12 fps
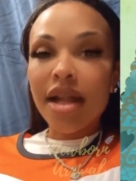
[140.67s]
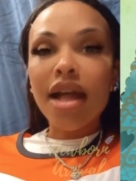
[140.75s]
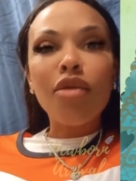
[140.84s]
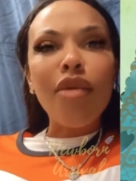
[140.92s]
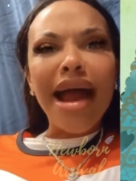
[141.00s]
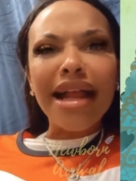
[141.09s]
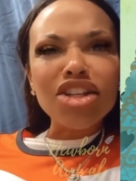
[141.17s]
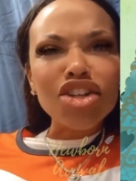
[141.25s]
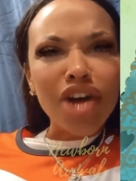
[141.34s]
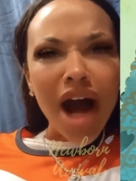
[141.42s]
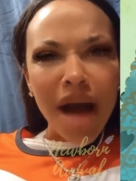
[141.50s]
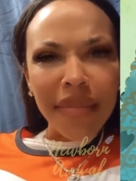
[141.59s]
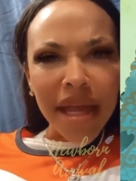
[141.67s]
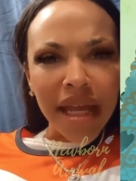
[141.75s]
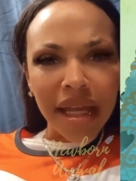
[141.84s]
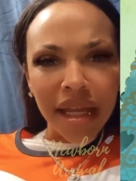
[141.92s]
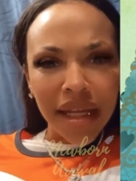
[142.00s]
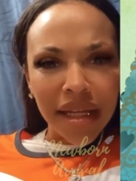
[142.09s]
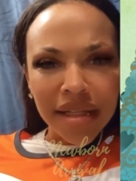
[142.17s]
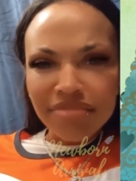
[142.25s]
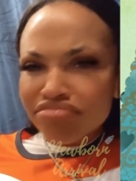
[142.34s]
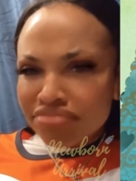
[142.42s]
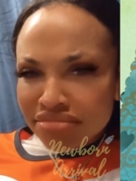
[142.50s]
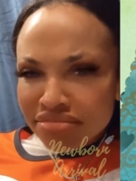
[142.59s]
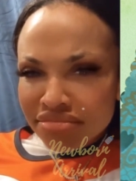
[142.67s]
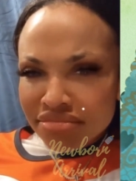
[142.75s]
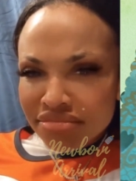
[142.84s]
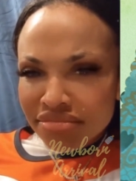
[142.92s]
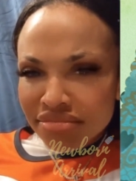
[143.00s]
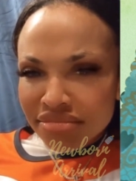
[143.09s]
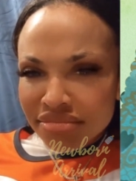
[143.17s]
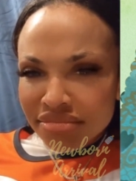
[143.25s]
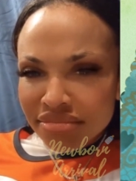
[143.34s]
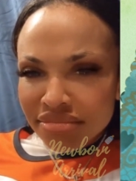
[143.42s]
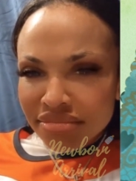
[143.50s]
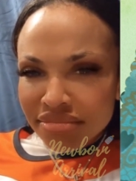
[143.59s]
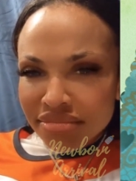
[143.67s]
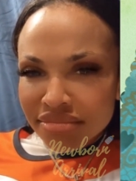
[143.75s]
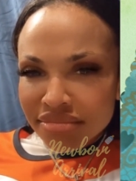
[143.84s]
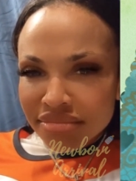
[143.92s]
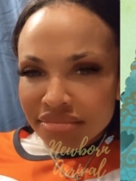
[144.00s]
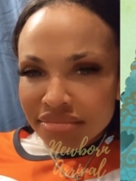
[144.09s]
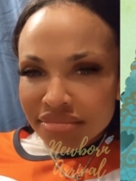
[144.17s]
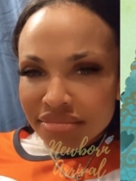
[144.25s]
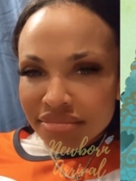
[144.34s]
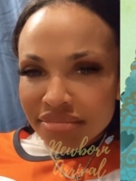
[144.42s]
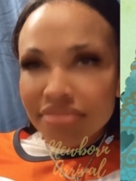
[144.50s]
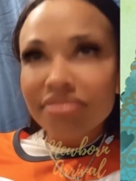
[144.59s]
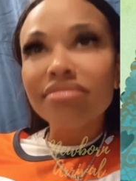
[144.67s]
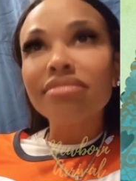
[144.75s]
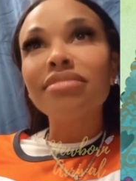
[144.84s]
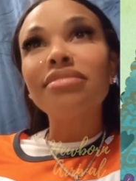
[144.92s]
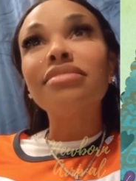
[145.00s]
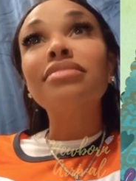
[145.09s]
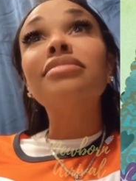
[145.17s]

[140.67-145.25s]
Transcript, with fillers: Why did Drew, you call me? Because Drew was like, let him have his little freedom.